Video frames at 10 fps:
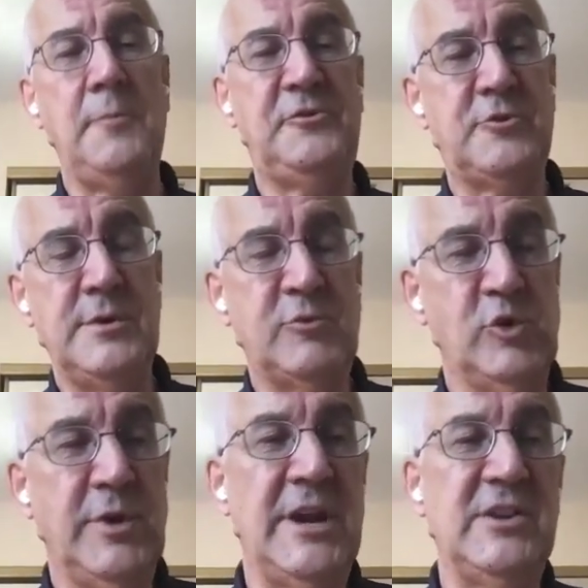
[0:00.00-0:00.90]
upstream
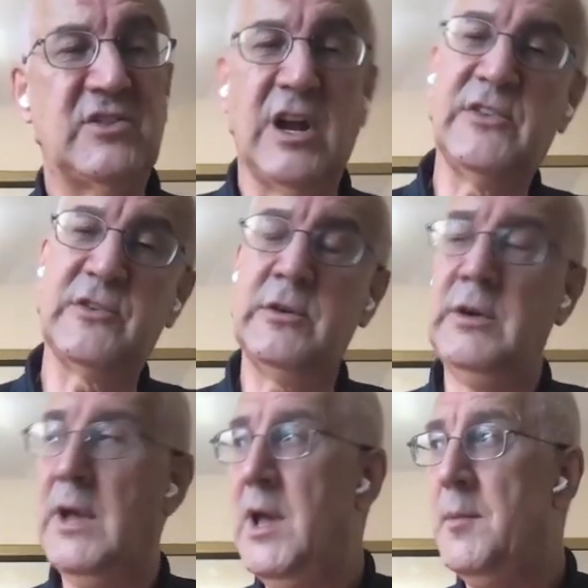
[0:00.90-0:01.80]
Kubernetes
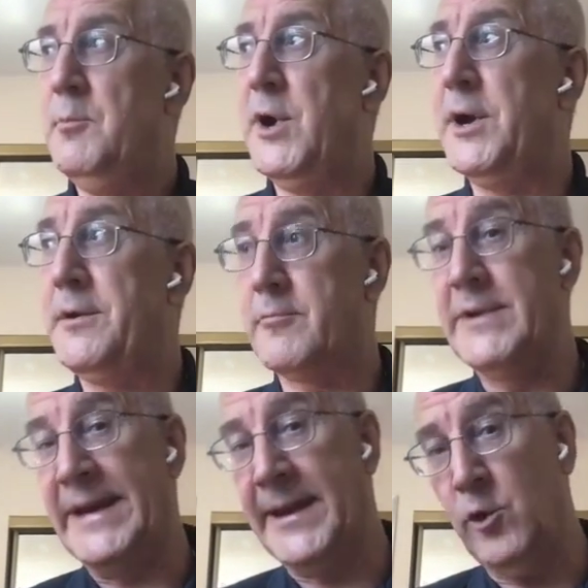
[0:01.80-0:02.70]
cluster. But
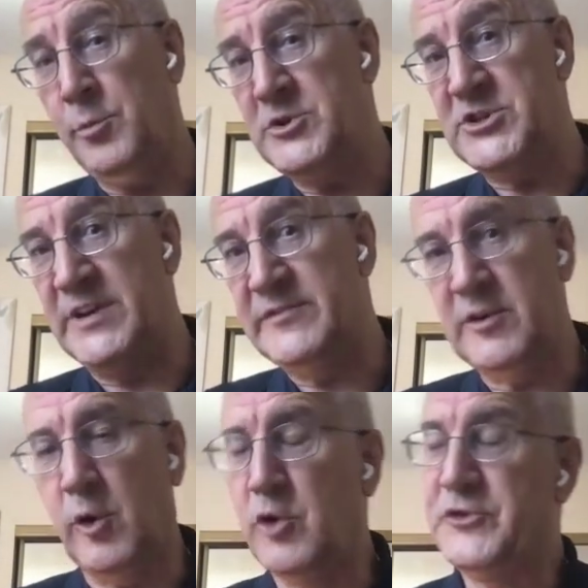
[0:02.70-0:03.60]
Red Hat
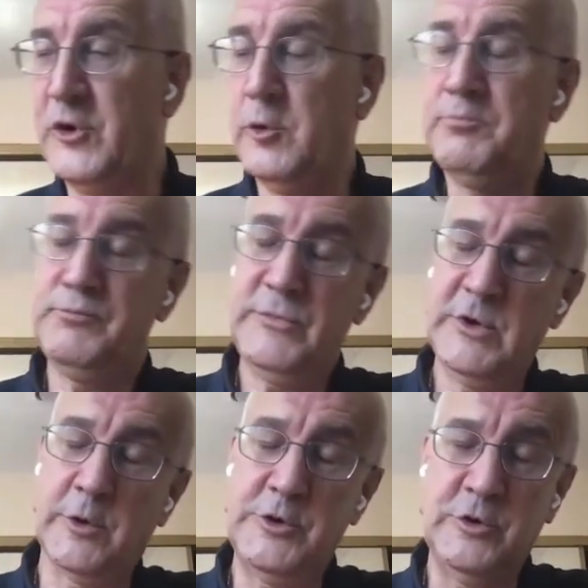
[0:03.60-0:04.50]
OpenShift also,
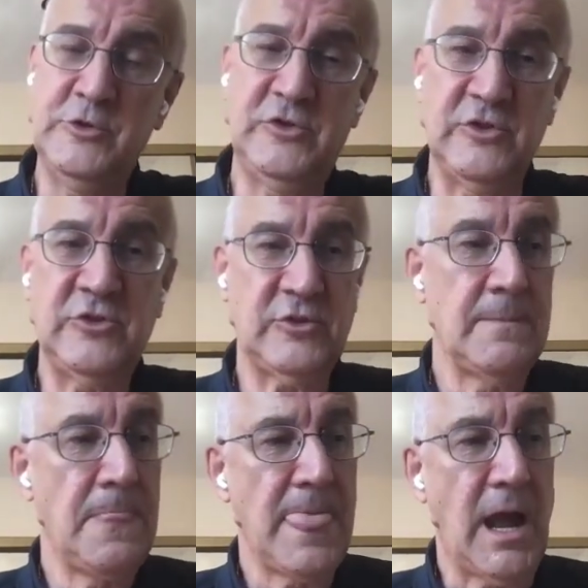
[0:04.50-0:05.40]
uses
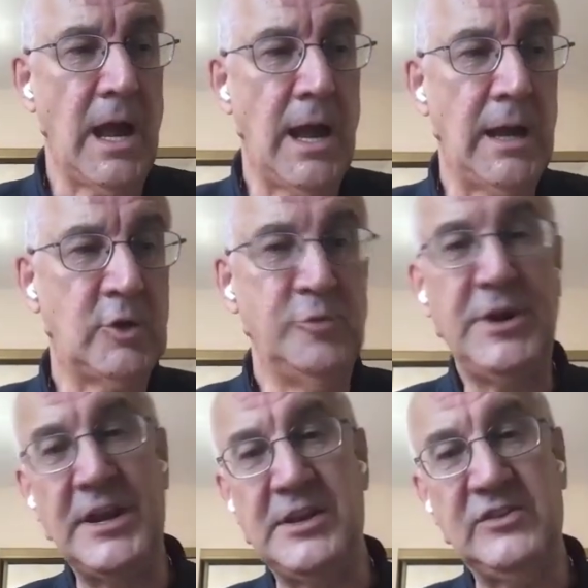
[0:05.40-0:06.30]

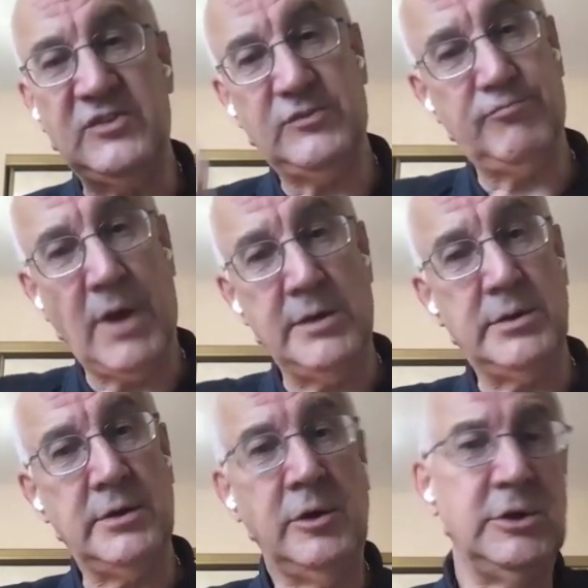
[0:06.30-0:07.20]
Kubernetes
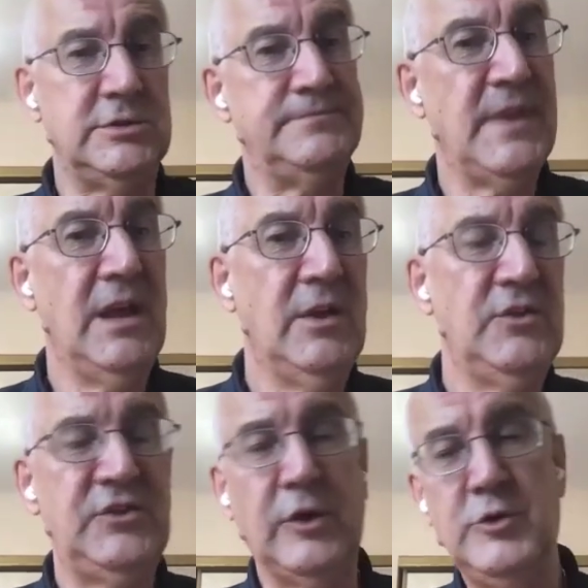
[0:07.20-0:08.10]
under the hood.
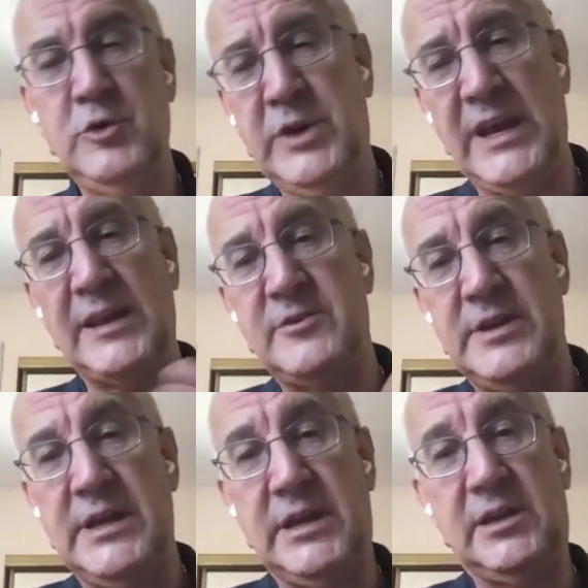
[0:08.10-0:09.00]
So you can
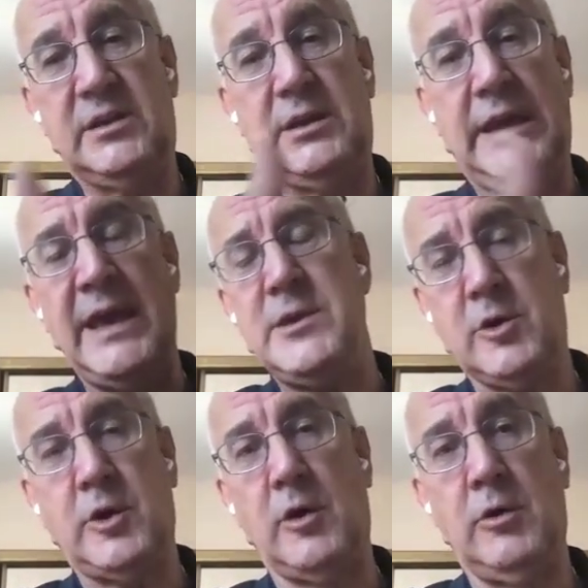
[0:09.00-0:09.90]
actually get
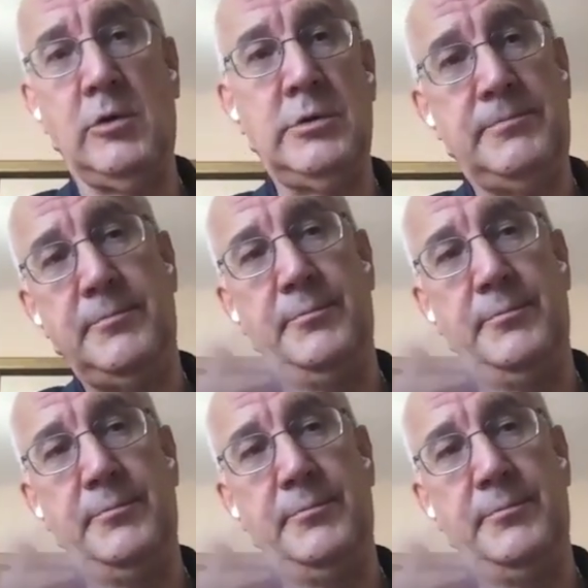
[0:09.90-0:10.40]
your code,